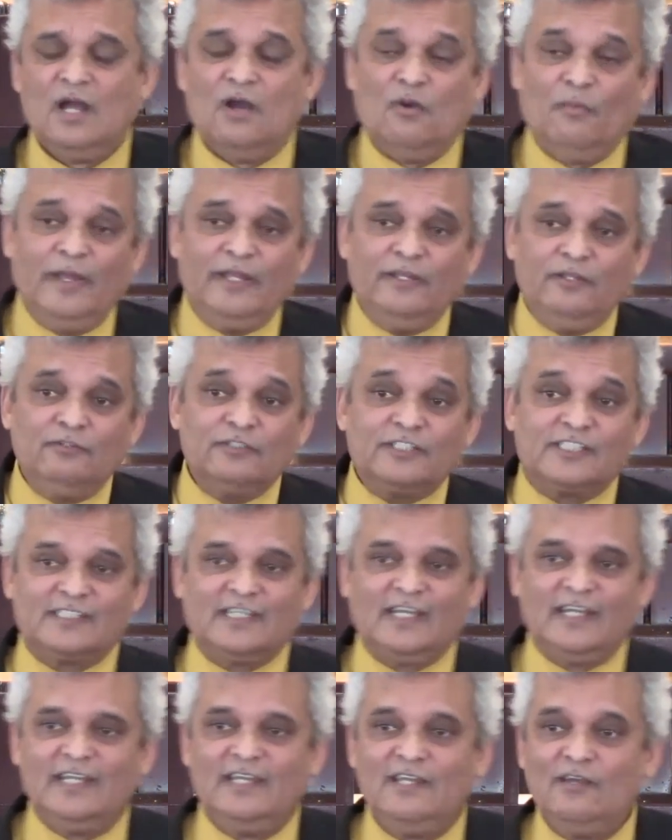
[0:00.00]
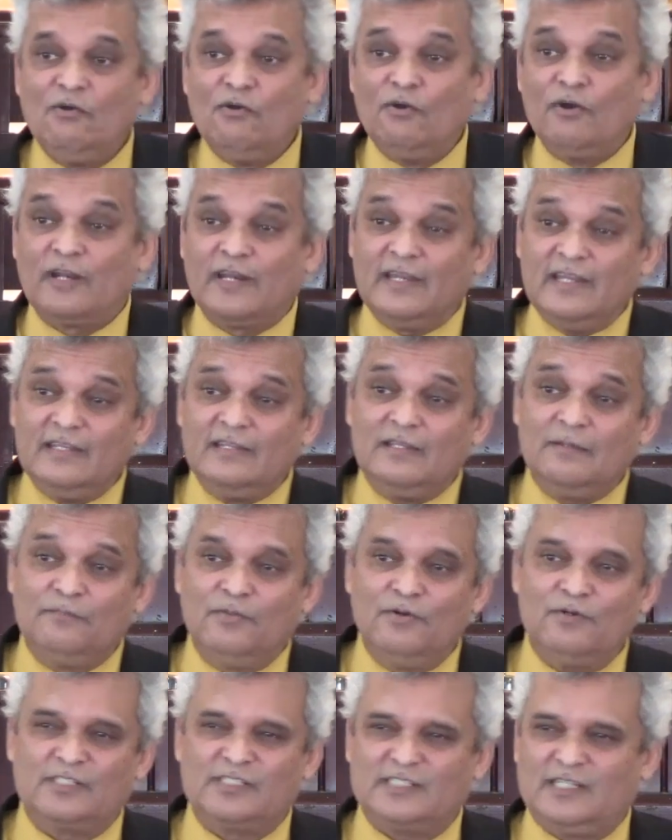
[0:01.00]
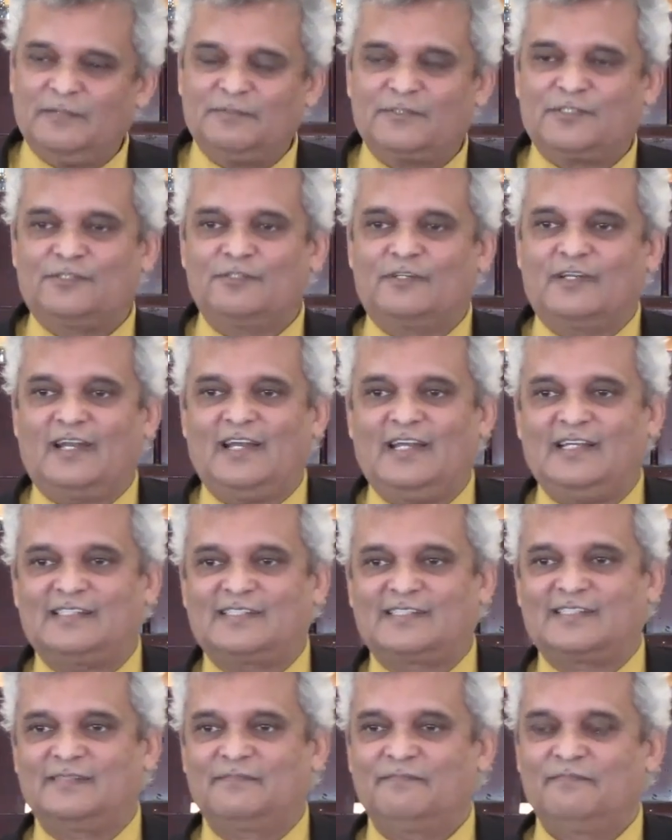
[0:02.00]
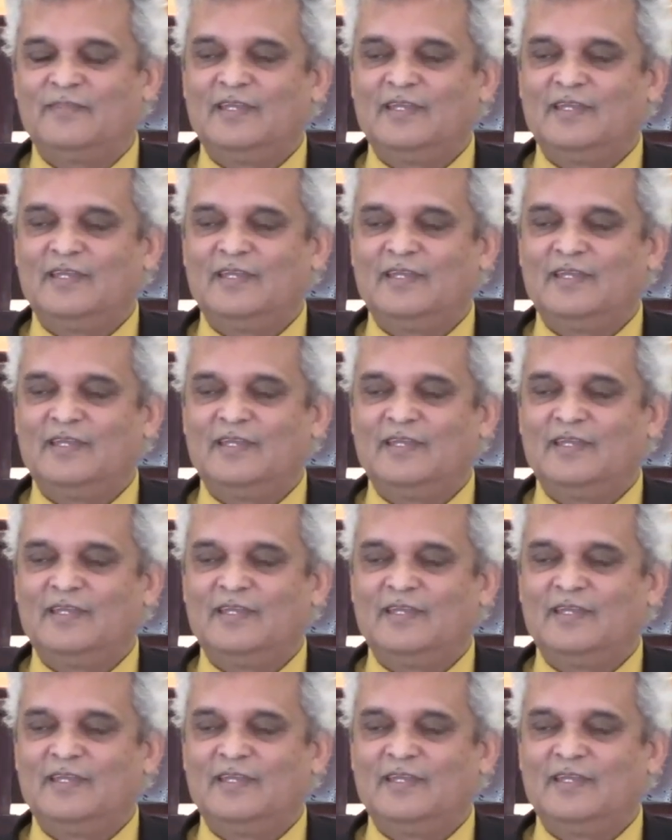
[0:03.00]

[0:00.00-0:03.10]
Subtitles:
when you study or read the book Steps to Christ,